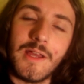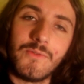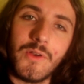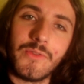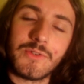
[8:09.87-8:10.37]
I'd
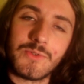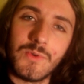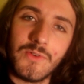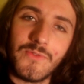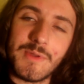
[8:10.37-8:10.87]
rather just
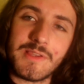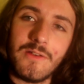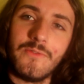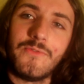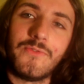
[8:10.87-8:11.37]
work for
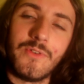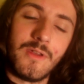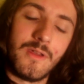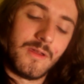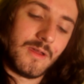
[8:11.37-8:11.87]
myself,
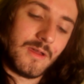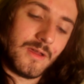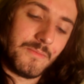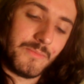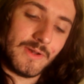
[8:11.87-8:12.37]

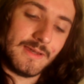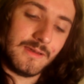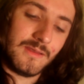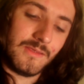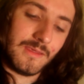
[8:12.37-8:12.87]
but I
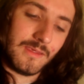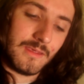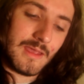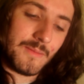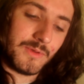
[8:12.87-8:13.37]
need
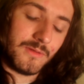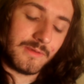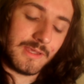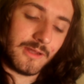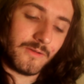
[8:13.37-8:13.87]
capital
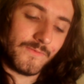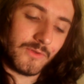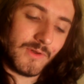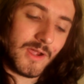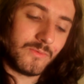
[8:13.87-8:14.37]
to get it off the
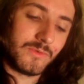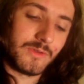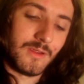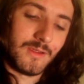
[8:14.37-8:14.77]
ground,